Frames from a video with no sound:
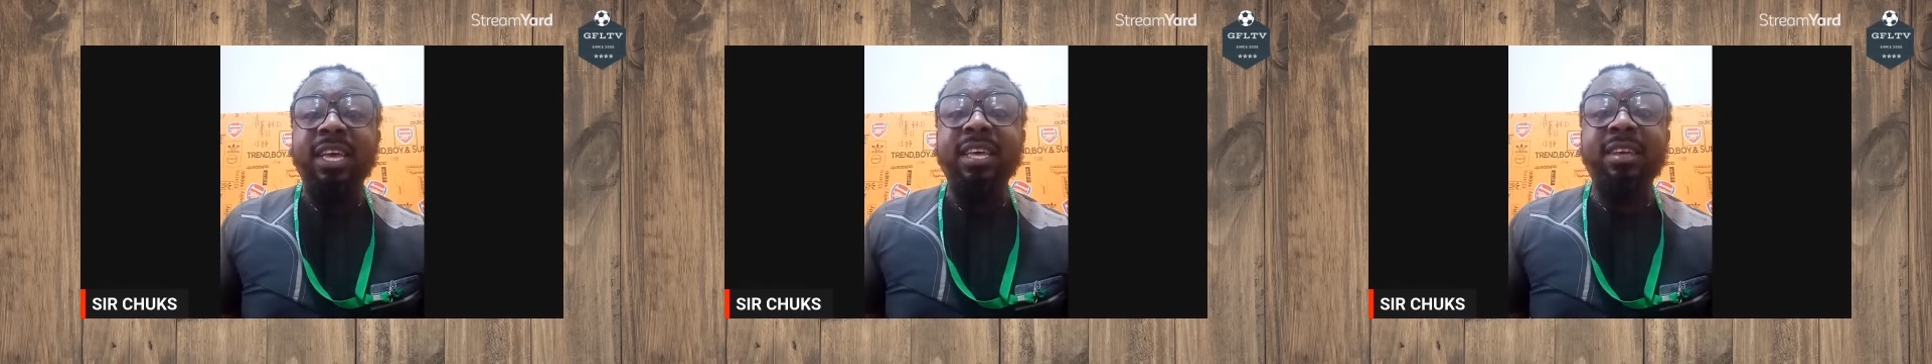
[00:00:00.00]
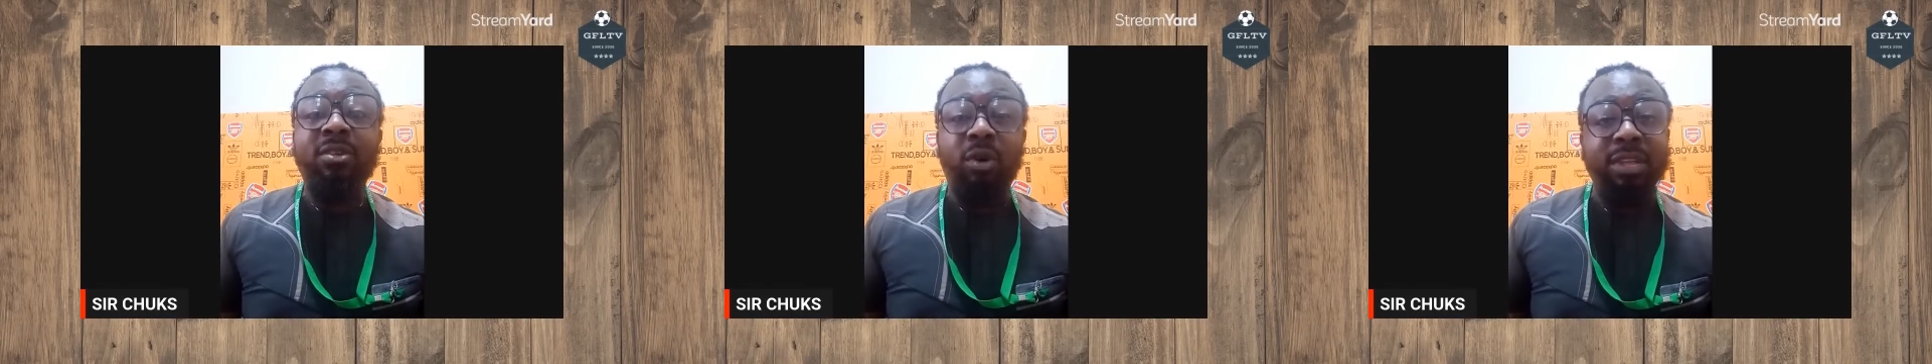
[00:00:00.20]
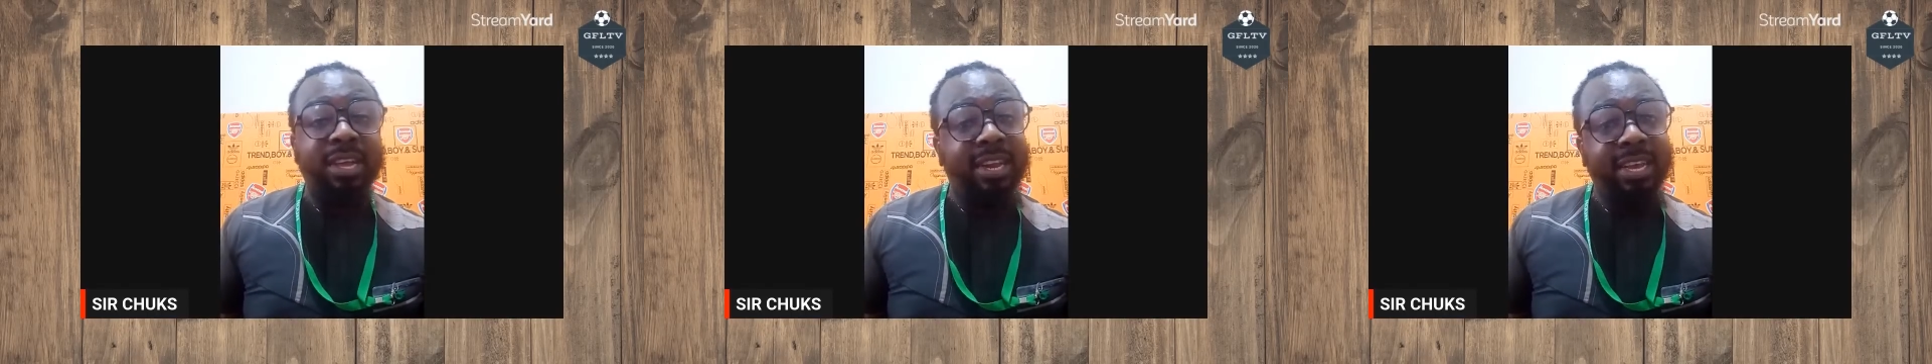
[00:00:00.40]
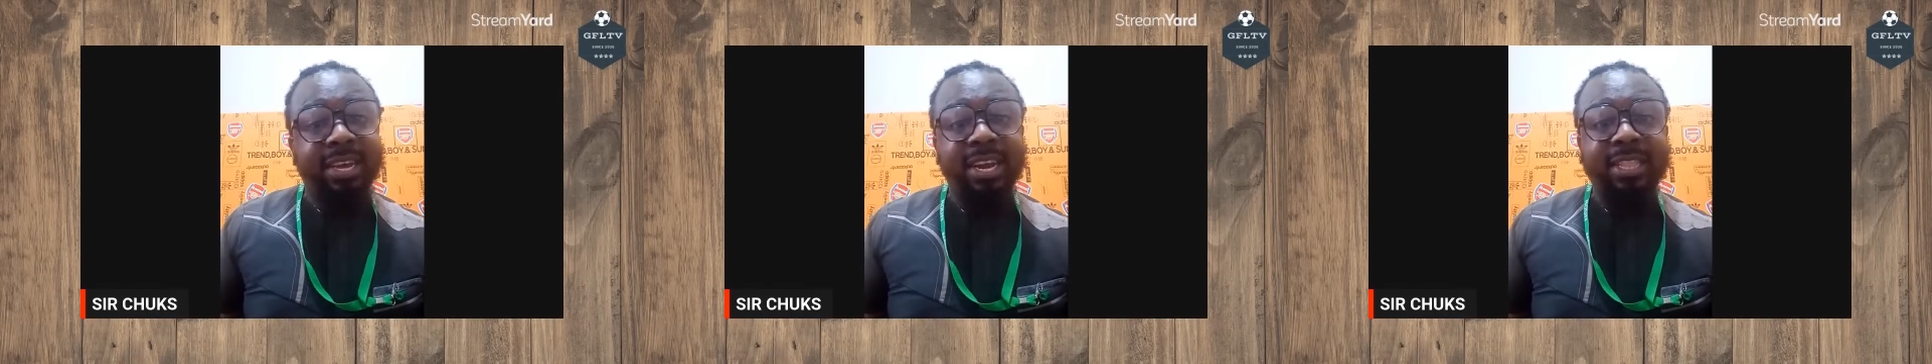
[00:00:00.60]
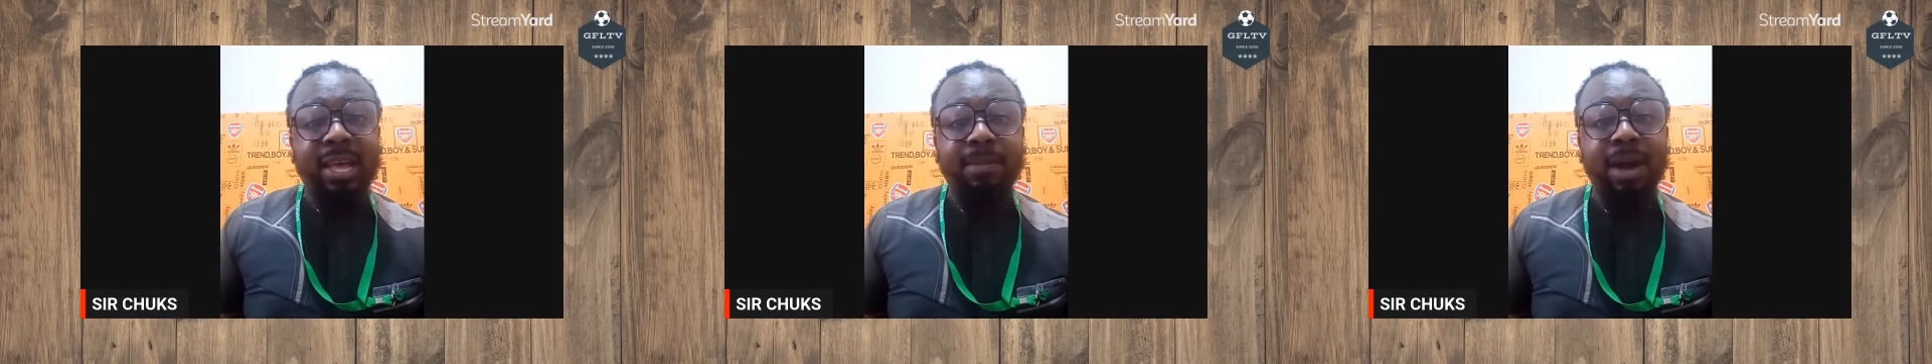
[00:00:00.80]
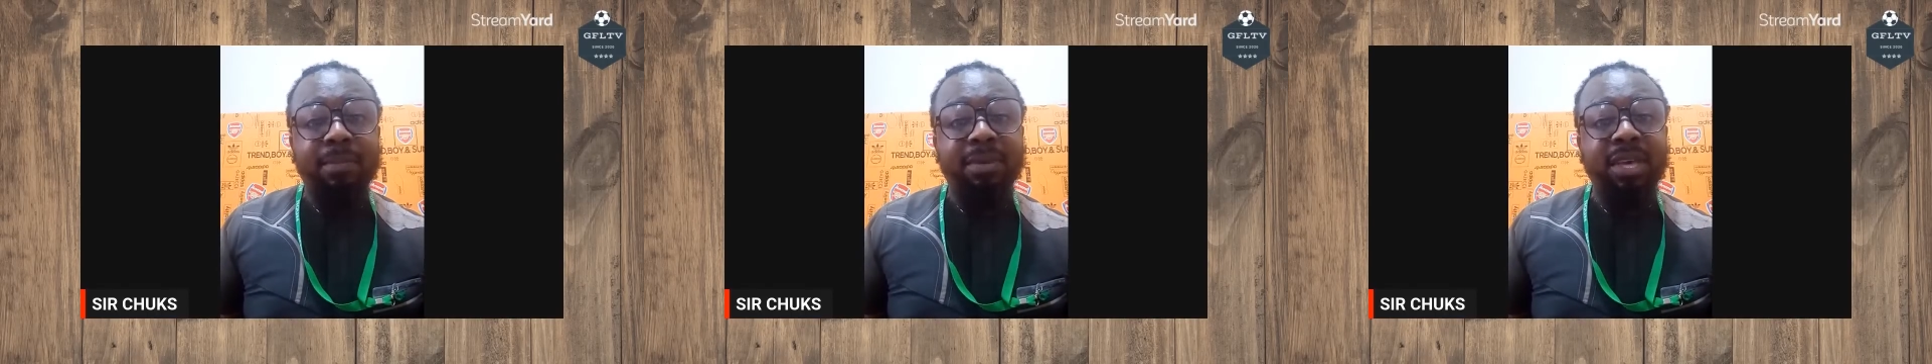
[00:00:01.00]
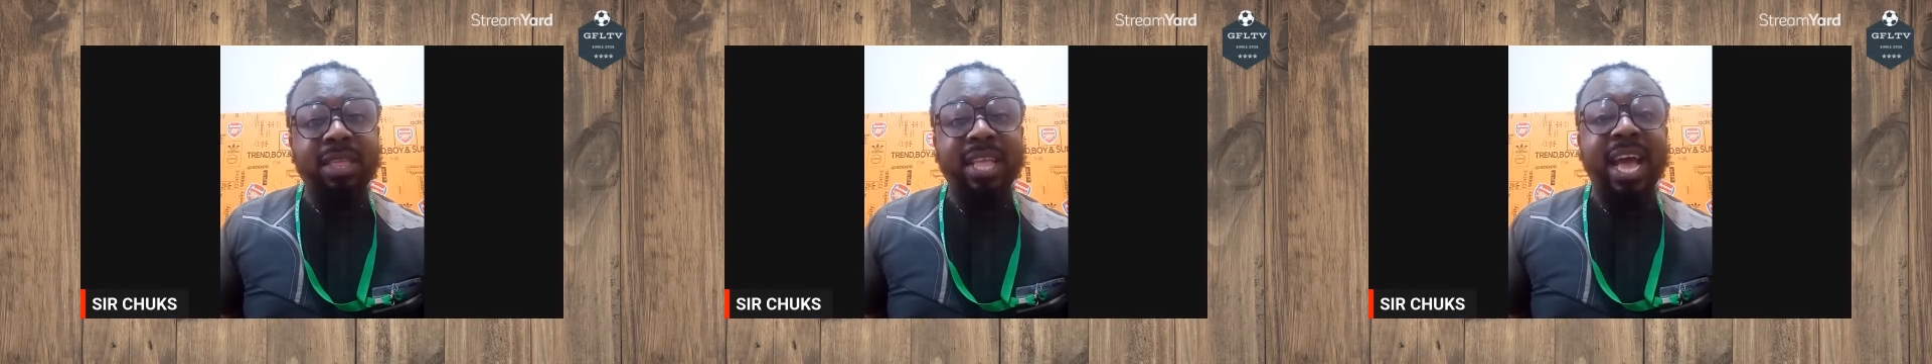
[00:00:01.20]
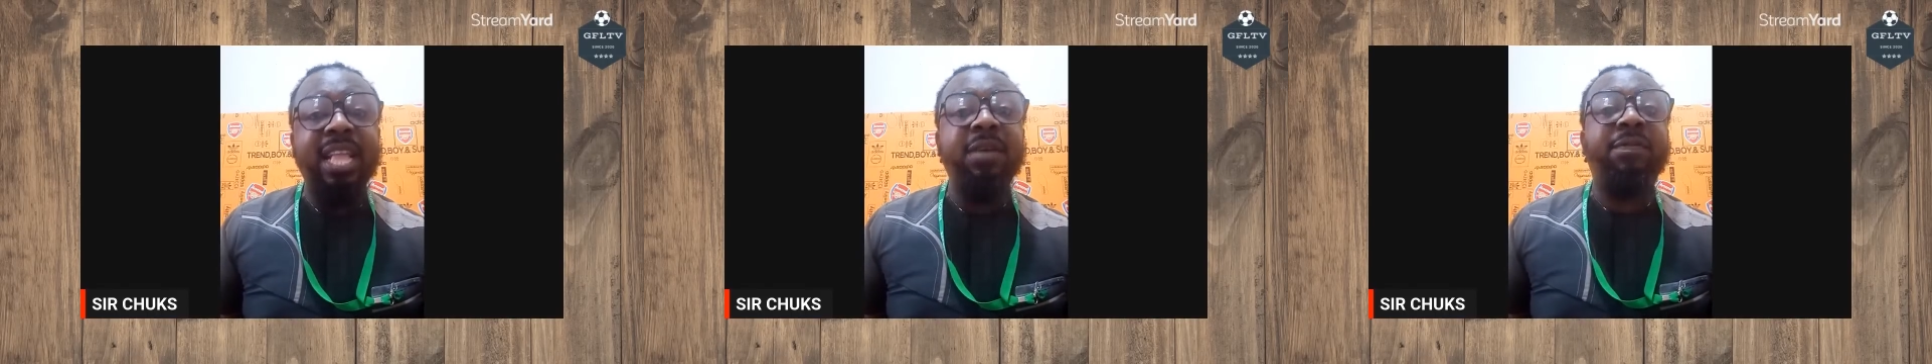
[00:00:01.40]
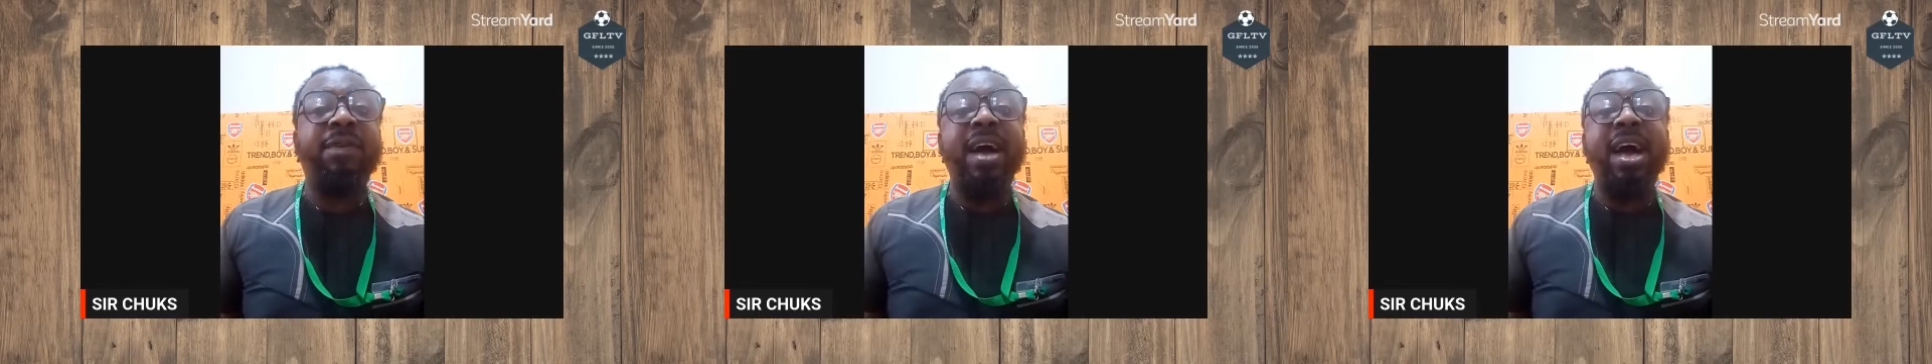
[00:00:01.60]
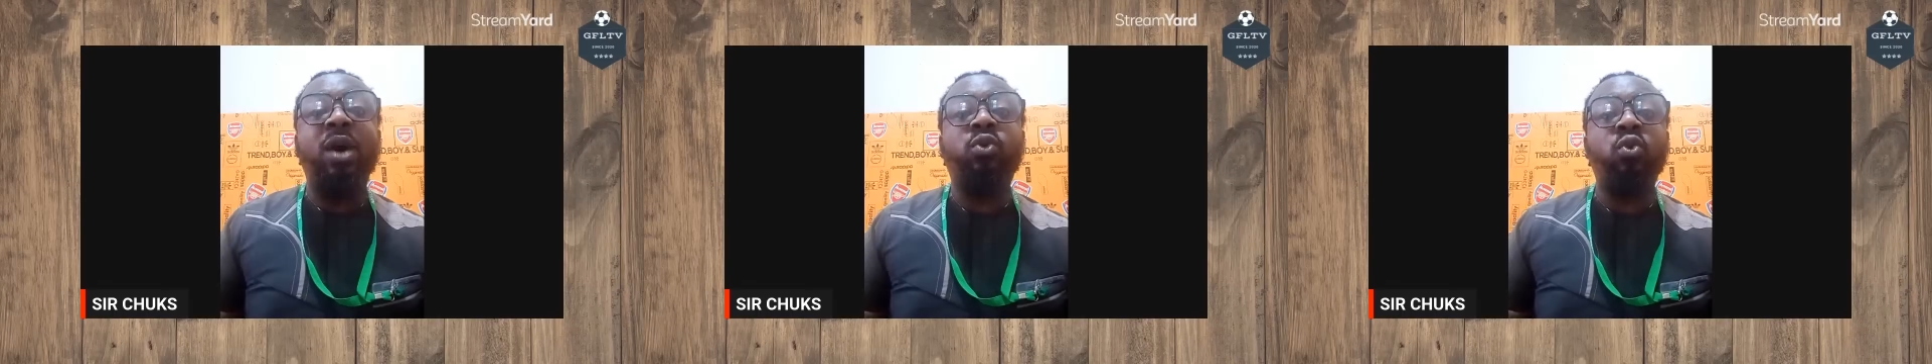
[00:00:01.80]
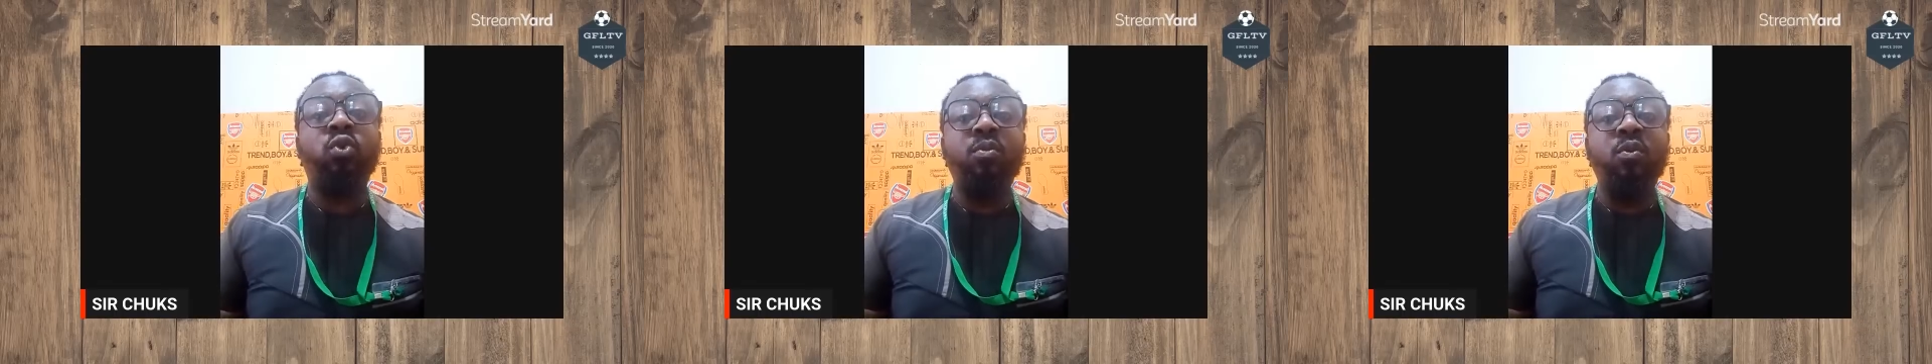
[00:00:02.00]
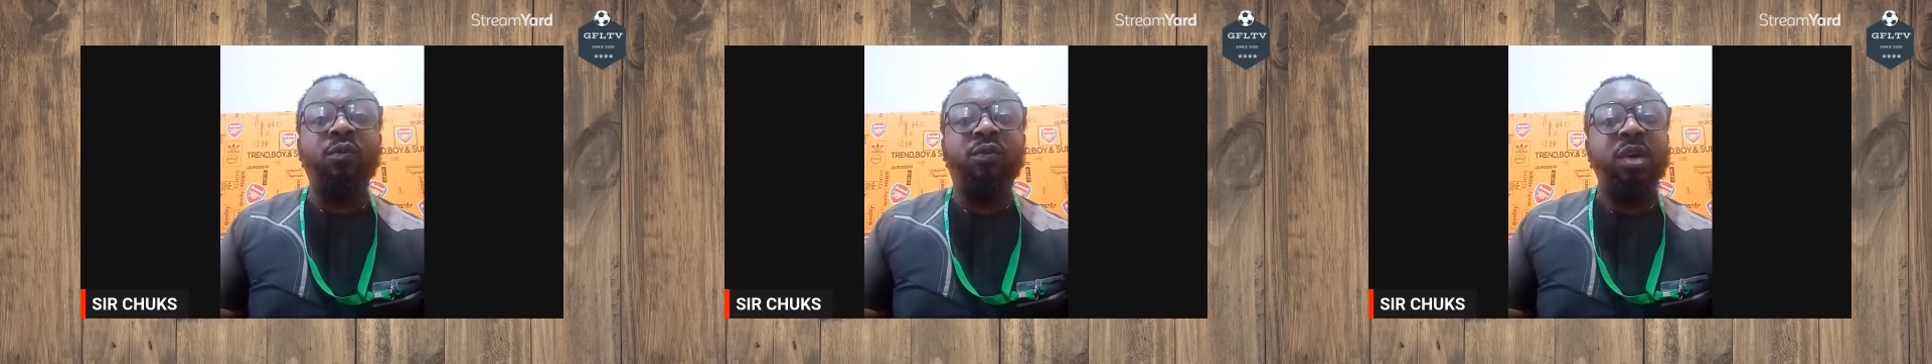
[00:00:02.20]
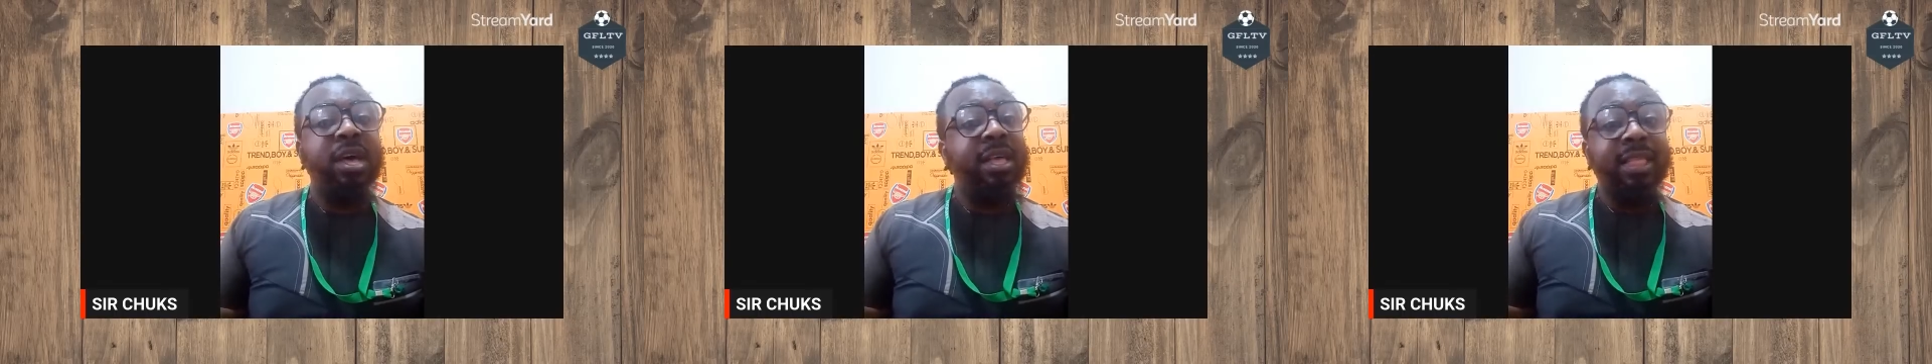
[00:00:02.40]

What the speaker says: he called they regret them a bit. Now they find out to move.